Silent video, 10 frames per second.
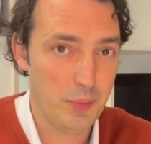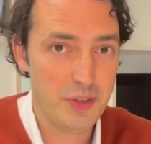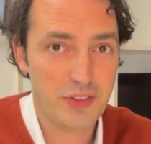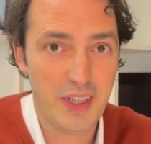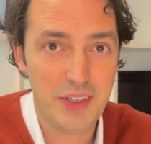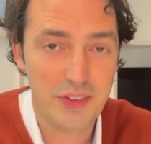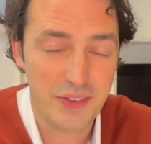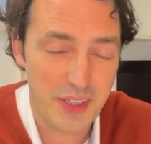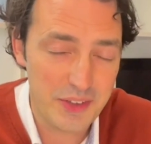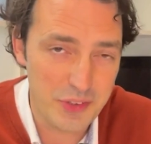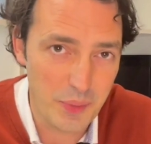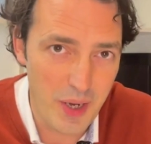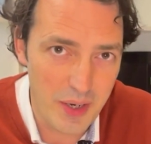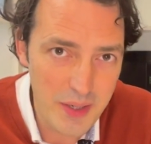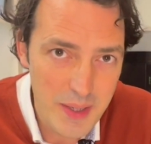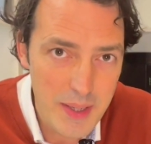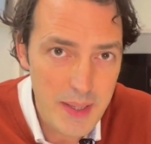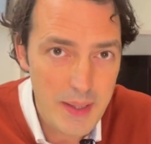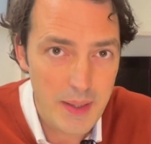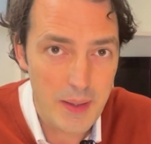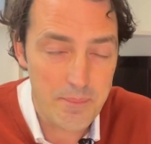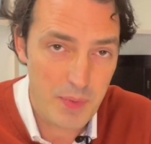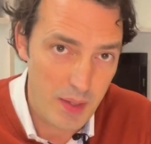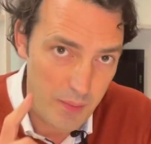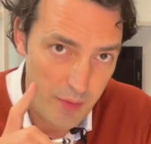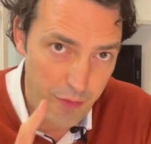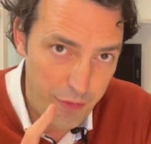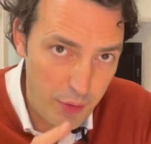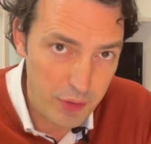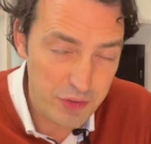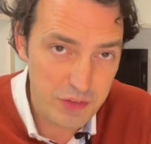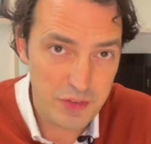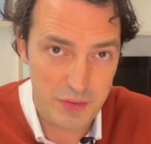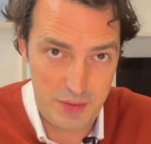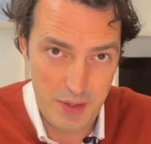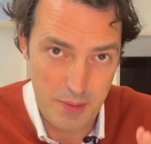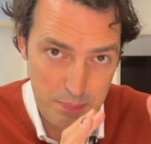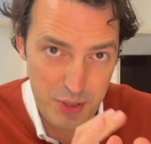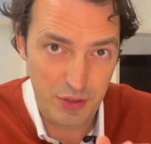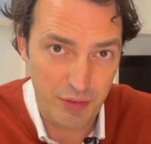which side you are. First piece of